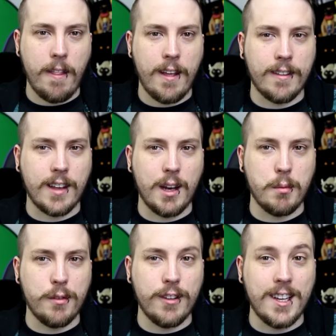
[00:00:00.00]
it's gonna
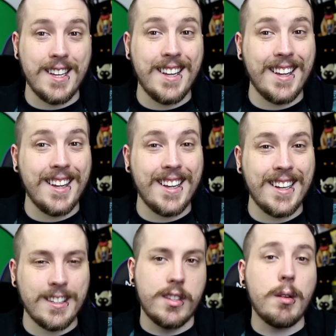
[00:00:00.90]
be
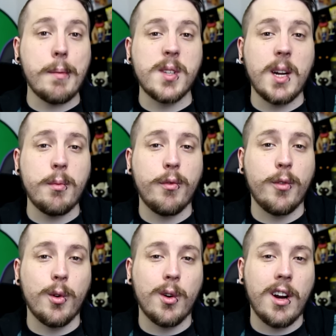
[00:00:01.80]
fun. So that wraps it up
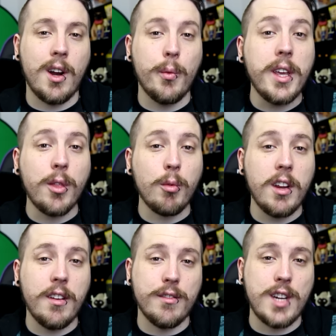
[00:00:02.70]
for week
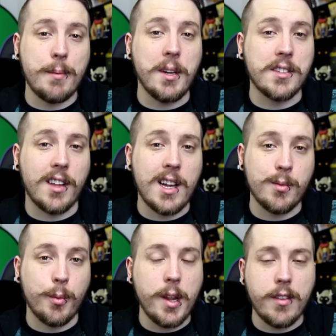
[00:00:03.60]
3 of Japanese class
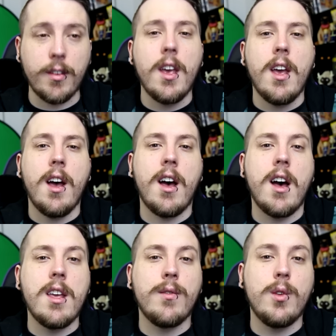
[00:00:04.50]
with Ritz.
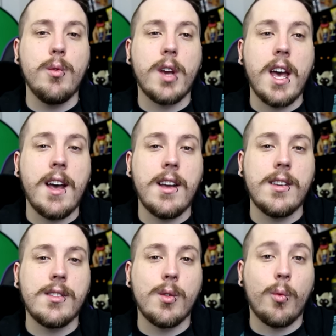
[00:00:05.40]
If you
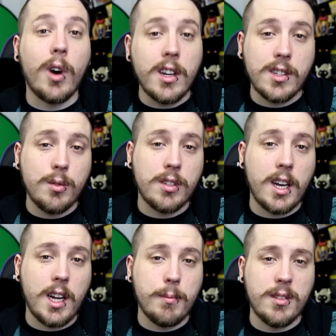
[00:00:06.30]
guys want to
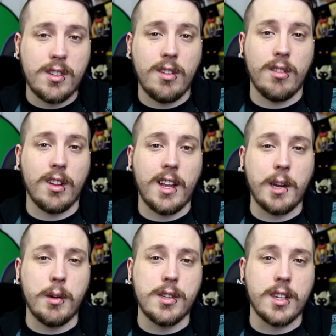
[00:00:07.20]
sign up and start learning the
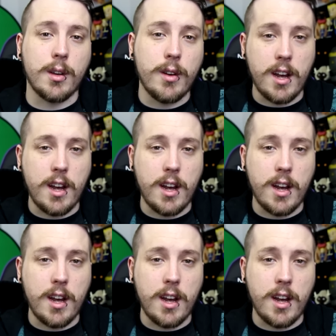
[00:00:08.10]
language, then go